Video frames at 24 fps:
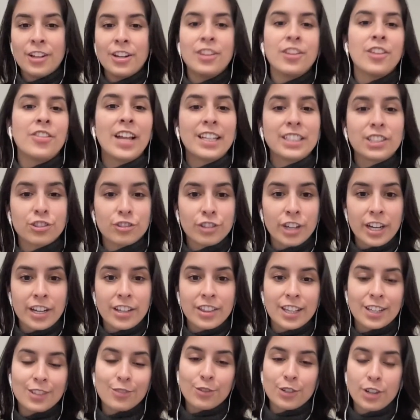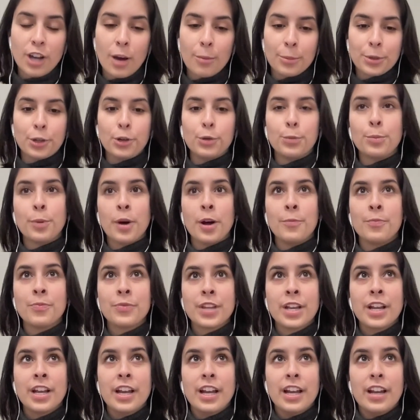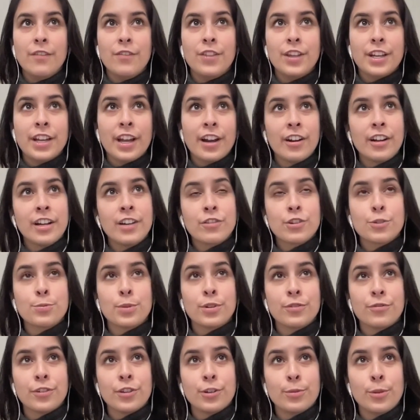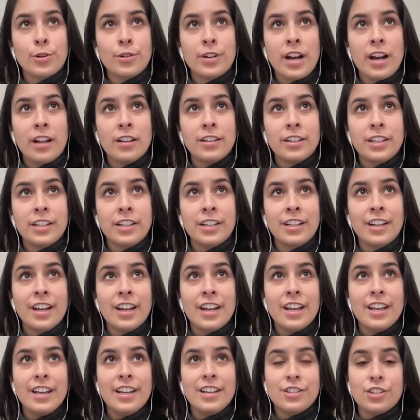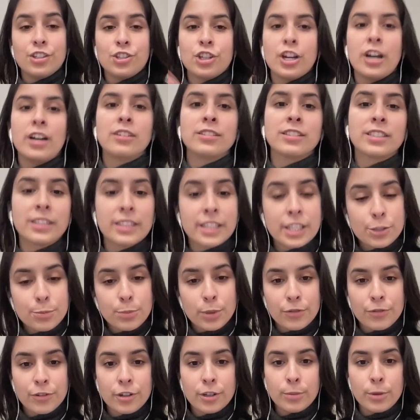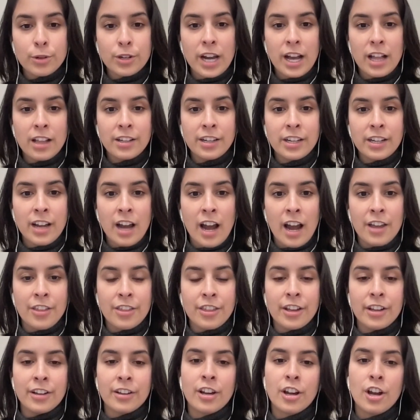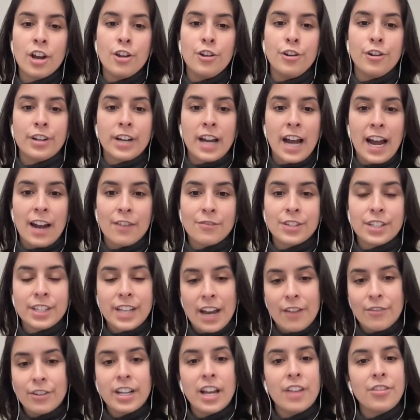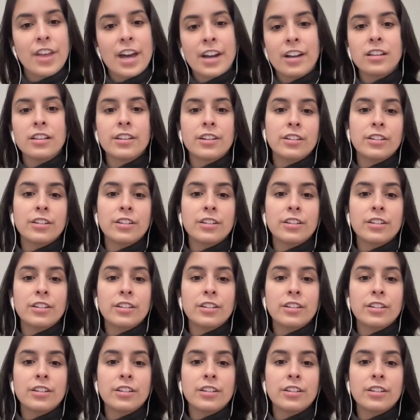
then that's great. That's phenomenal. But if the caregiver's preferred modality is a child's least preferred modality, I think you're going to have to navigate that a little